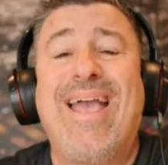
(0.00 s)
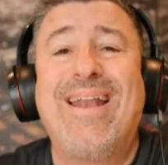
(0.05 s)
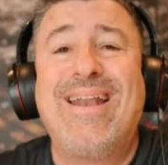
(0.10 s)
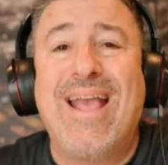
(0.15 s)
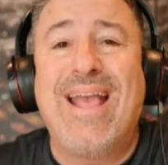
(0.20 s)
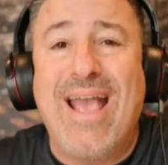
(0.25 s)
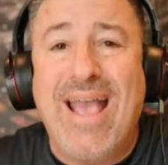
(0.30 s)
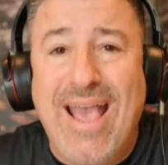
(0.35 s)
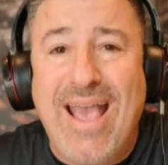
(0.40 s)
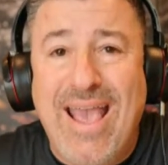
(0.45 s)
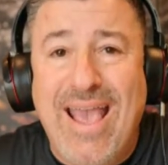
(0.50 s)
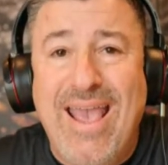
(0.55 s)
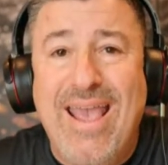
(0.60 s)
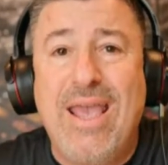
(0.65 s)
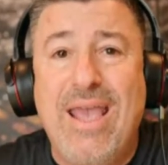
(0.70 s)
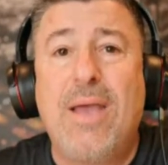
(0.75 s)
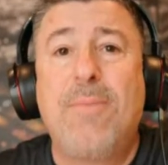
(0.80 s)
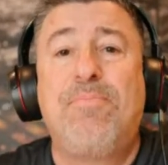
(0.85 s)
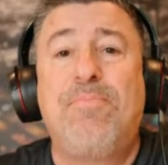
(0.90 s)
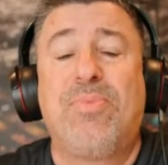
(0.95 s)
and
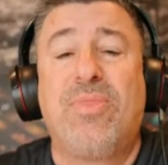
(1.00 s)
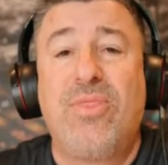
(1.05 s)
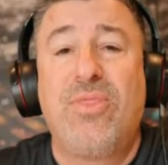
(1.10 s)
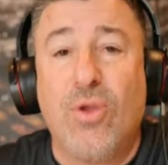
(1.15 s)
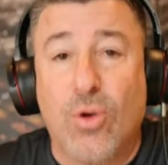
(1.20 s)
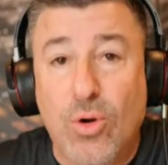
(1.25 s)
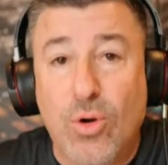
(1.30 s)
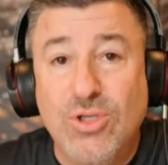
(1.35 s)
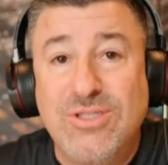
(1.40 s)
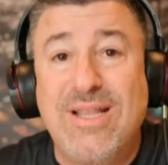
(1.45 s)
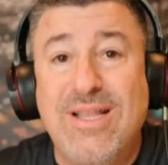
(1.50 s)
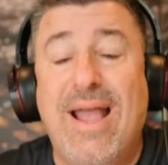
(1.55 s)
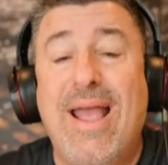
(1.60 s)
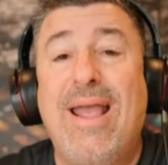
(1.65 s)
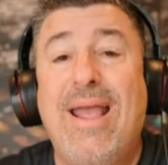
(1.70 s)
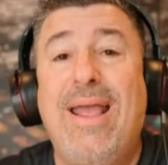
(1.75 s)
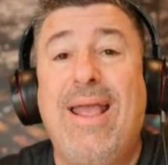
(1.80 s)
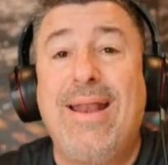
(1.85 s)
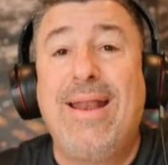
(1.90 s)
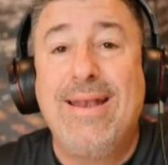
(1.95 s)
A
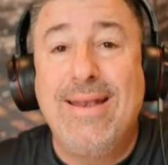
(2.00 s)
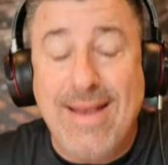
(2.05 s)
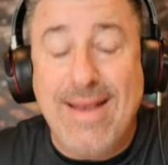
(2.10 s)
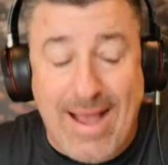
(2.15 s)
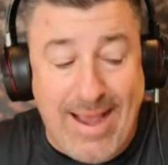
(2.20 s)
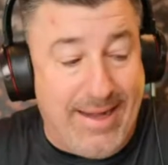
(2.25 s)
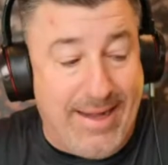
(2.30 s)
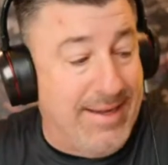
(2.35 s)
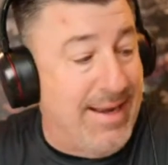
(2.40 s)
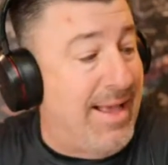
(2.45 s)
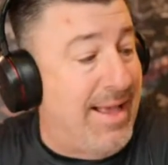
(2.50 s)
Thursday night.